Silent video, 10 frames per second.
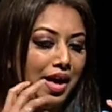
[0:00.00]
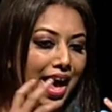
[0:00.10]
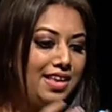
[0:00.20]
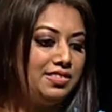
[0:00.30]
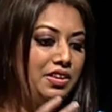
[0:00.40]

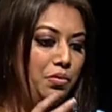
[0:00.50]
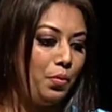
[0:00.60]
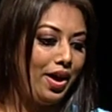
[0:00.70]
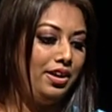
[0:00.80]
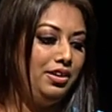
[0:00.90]
as and
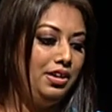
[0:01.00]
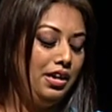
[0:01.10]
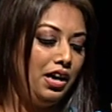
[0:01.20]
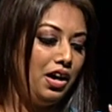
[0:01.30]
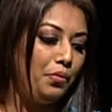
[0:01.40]
when
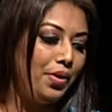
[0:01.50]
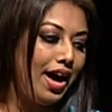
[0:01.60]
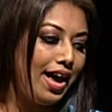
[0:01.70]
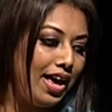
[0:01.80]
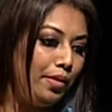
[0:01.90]
we
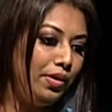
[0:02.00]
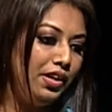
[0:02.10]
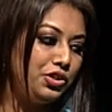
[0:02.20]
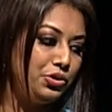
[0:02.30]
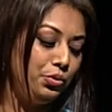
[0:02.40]
are
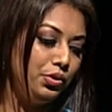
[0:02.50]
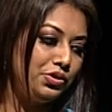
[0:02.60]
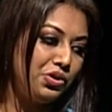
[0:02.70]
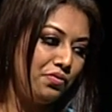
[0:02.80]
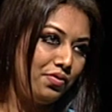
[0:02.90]
able to
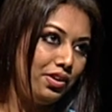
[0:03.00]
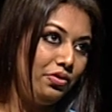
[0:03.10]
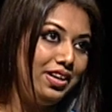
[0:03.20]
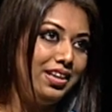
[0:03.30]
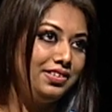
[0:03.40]
sort of
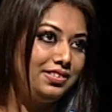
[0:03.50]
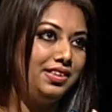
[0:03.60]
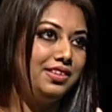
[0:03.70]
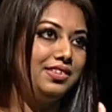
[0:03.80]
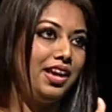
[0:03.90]
release
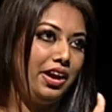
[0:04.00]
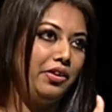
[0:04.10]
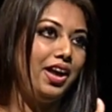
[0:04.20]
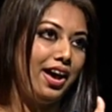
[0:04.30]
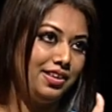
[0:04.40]
these
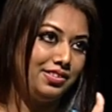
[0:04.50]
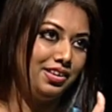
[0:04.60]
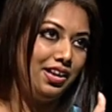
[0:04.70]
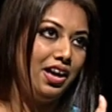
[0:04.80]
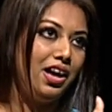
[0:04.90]
areas
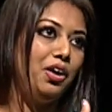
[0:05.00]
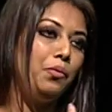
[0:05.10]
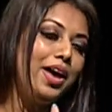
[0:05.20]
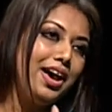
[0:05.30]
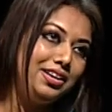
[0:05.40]

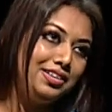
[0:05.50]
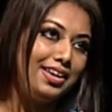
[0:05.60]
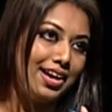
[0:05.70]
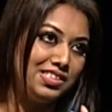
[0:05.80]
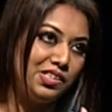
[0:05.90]
where it is
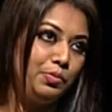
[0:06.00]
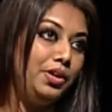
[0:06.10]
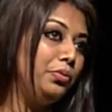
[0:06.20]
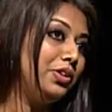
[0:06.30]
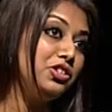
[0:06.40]

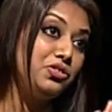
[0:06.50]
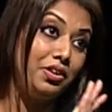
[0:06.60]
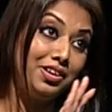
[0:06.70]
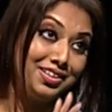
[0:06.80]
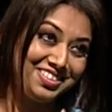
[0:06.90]
accessible, which is not
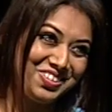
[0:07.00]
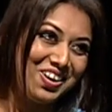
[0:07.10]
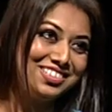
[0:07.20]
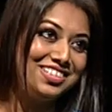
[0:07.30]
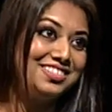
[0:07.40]
a
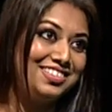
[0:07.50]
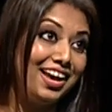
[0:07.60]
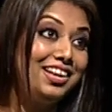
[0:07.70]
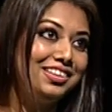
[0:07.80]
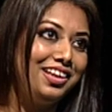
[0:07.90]
construction
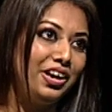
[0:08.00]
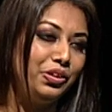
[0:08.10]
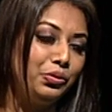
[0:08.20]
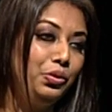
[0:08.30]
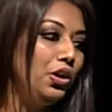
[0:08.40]
site,
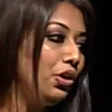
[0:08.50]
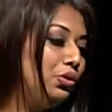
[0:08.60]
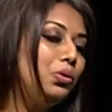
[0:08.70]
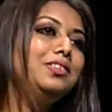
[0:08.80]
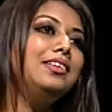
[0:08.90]
Tharindu,
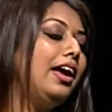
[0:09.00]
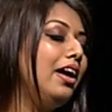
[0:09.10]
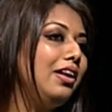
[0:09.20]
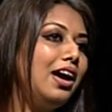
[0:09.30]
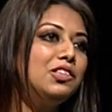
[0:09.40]
those
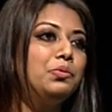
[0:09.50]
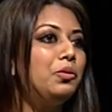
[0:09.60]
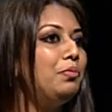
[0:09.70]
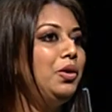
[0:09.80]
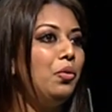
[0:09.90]
areas
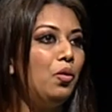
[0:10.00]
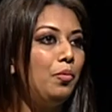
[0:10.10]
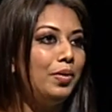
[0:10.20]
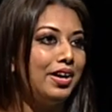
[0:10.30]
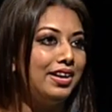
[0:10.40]
would be
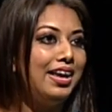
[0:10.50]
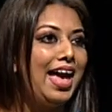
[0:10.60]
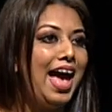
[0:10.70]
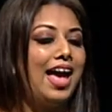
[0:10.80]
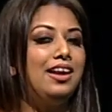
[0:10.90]
opened,
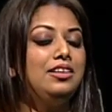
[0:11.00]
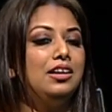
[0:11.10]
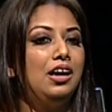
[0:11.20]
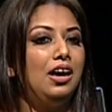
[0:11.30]
and